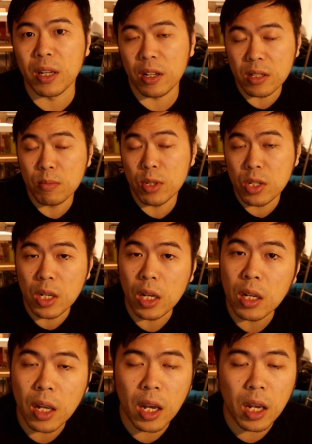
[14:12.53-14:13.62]
It is a
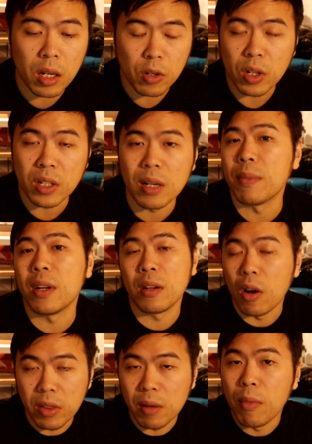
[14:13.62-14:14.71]
machine and you can summon
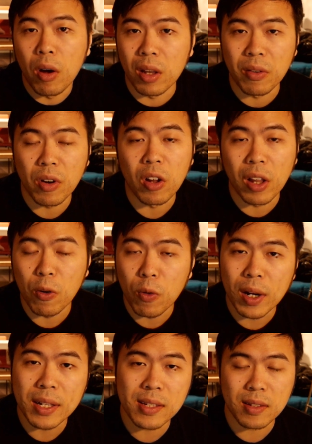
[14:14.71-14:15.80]
them all out all at
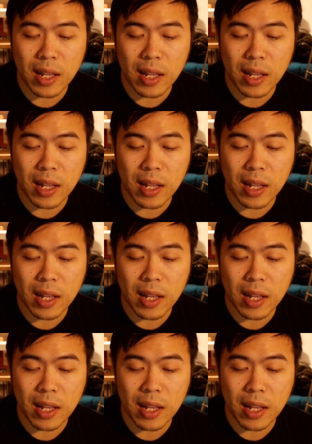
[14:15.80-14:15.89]
once.